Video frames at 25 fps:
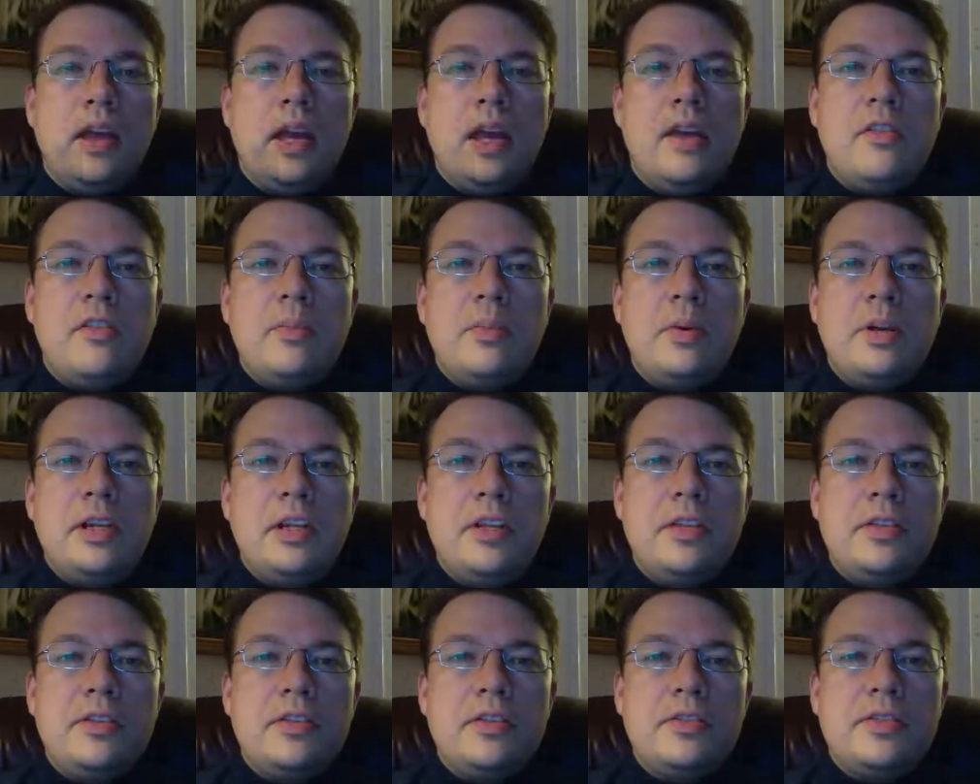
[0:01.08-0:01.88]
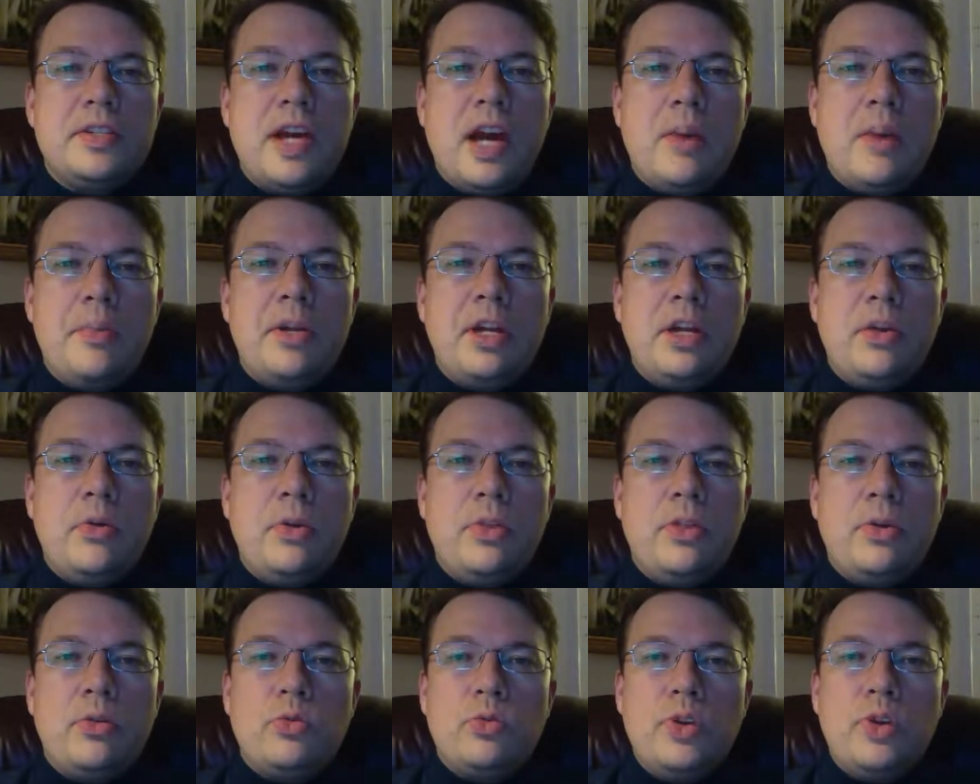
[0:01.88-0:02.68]
Hey everybody, this is
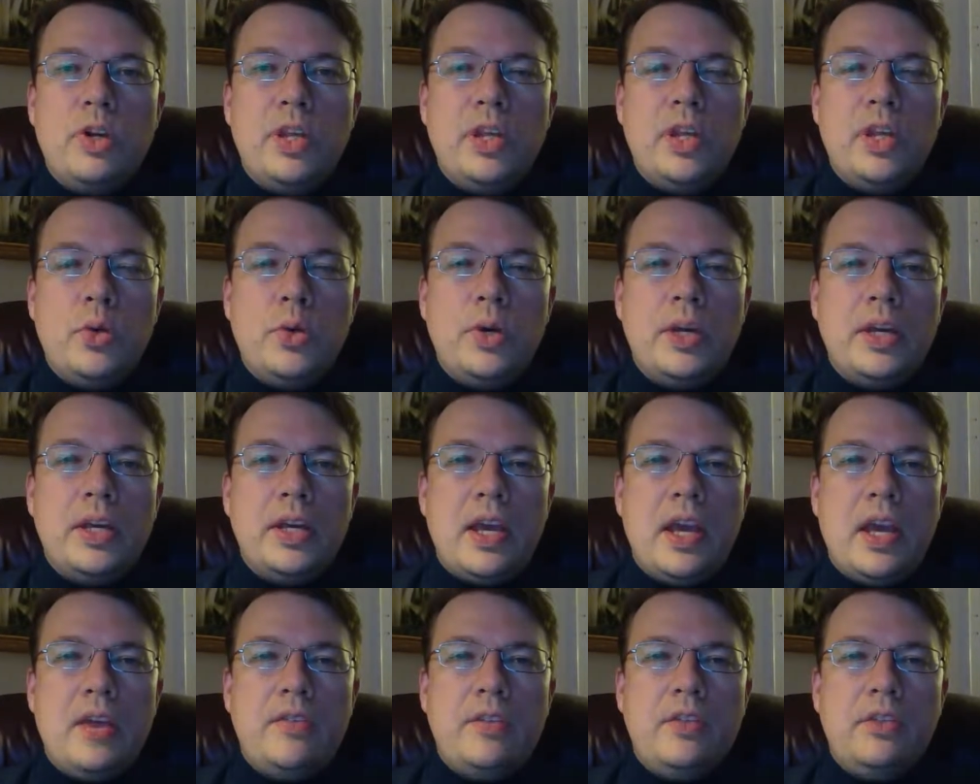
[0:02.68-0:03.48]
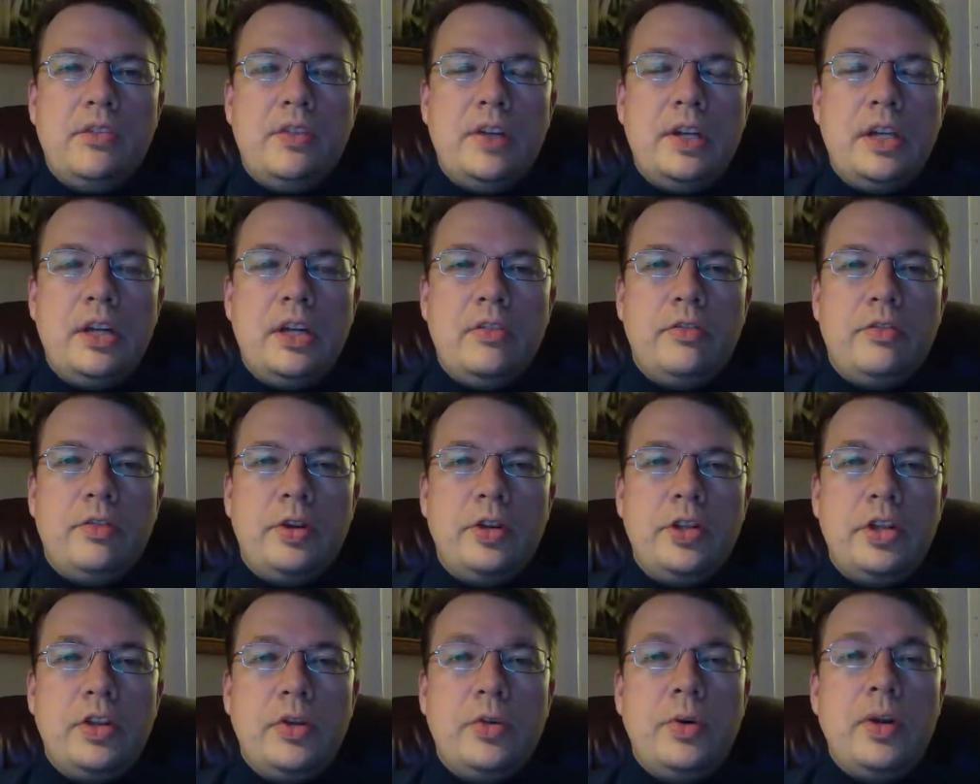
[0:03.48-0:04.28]
Dominic with a really quick Canvas video
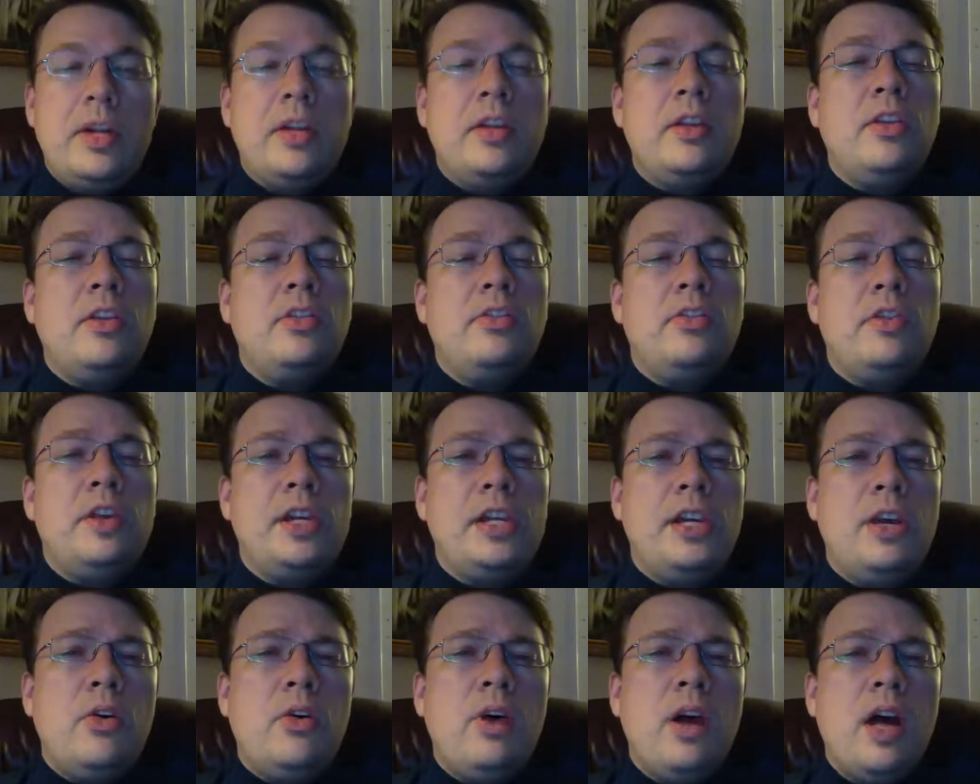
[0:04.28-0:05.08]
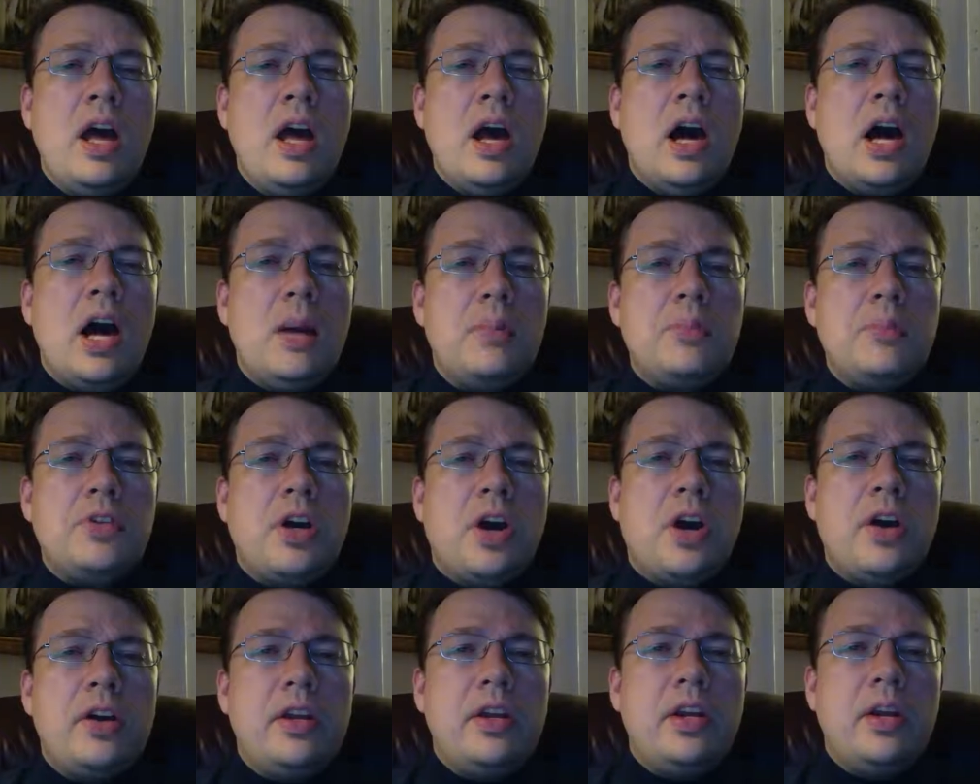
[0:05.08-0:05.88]
for you. And in this video, I'm
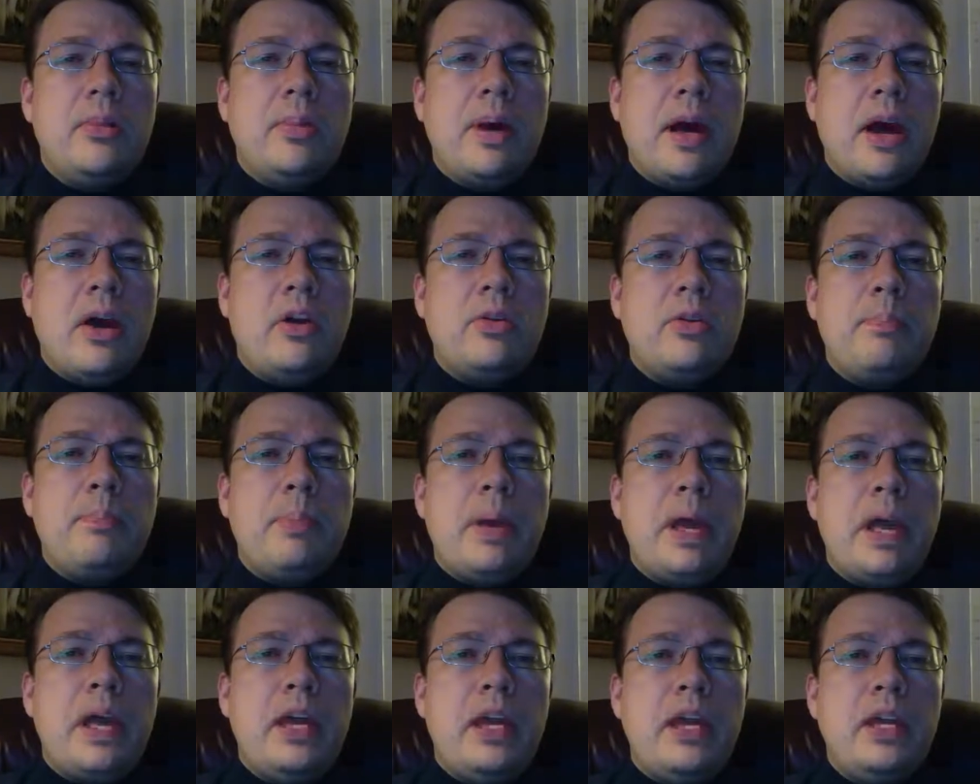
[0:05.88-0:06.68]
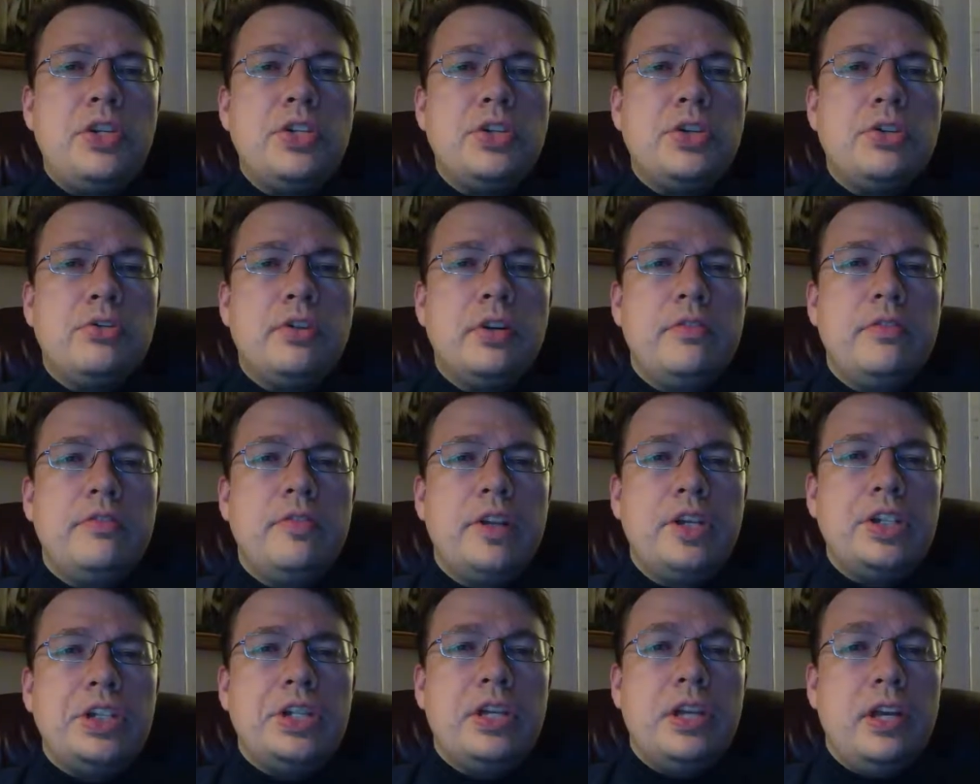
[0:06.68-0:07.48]
talking about page
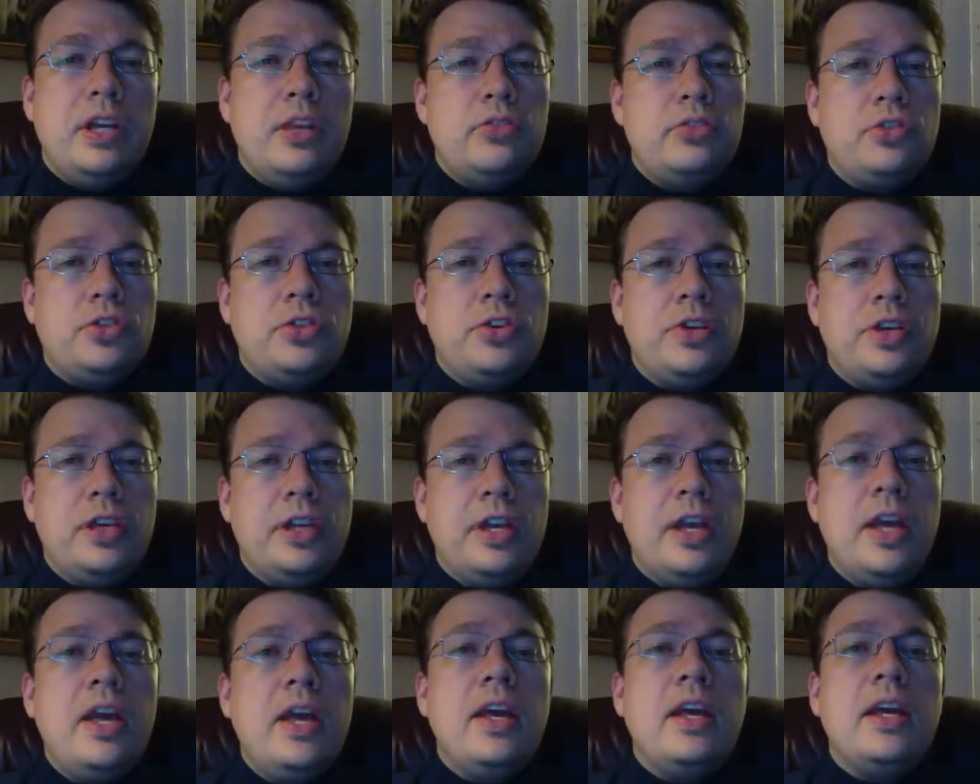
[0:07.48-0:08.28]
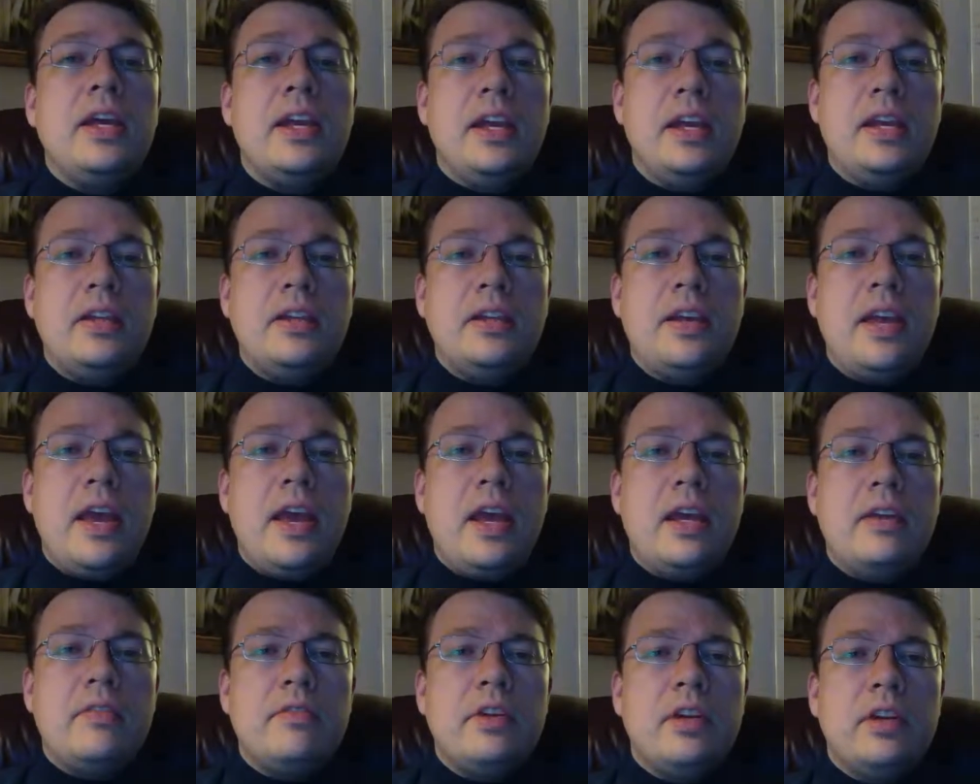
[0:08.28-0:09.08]
revision history in
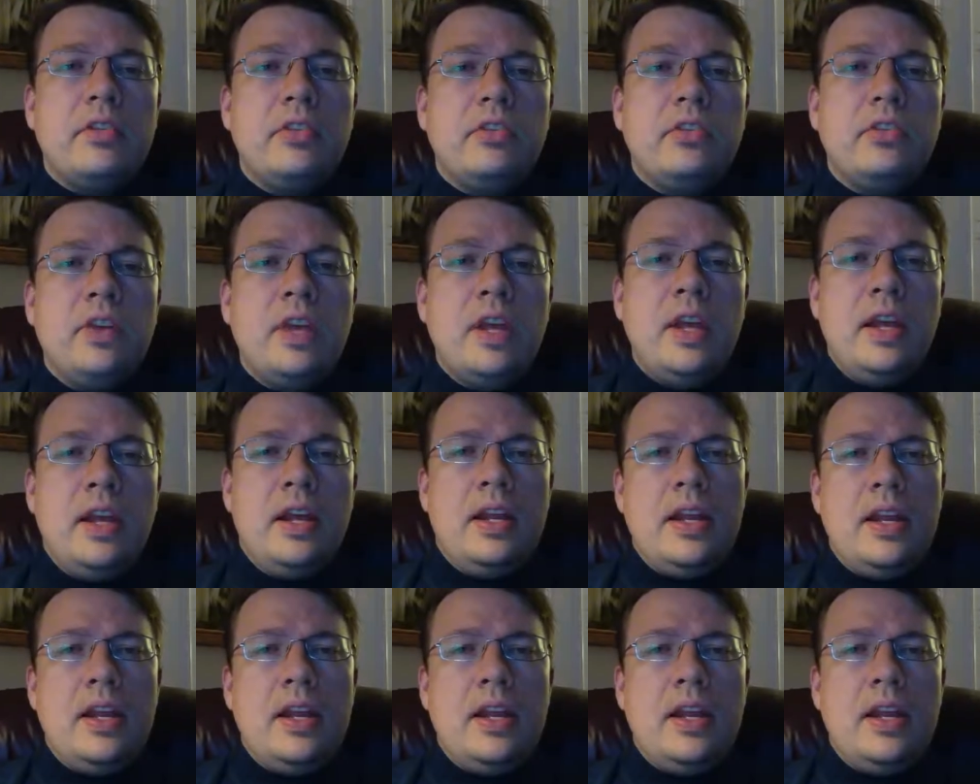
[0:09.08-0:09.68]
Canvas.